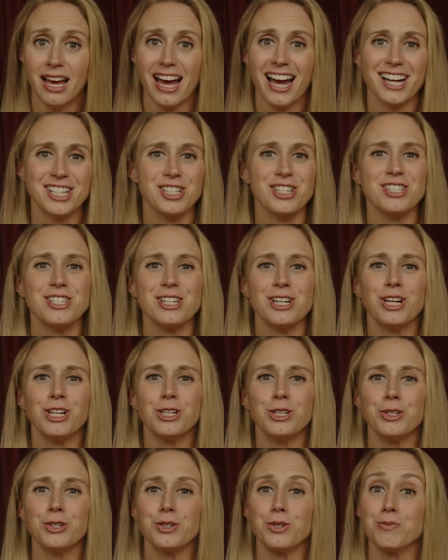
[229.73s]
Actions
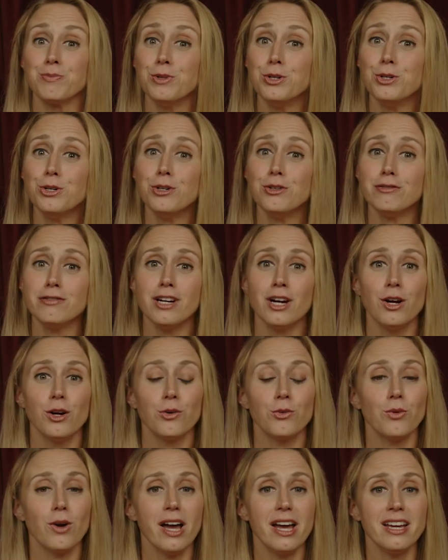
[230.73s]
include move,
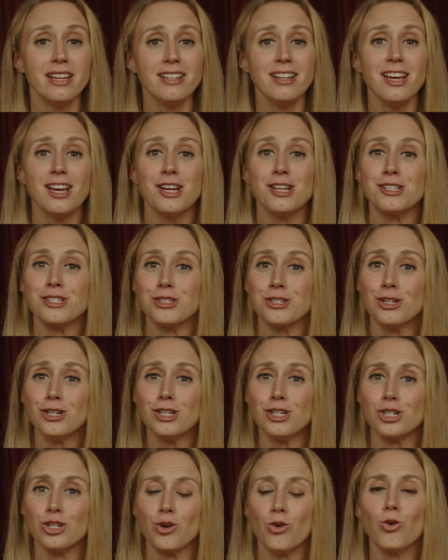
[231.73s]
run,
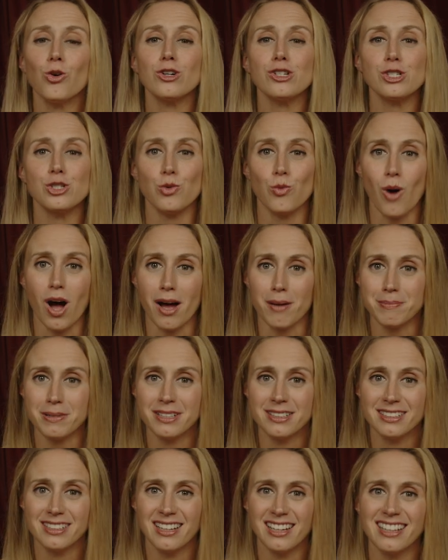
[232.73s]
search, or swap.
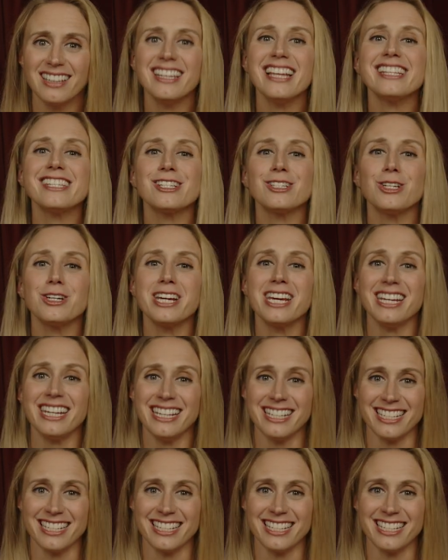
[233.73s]
Let's look at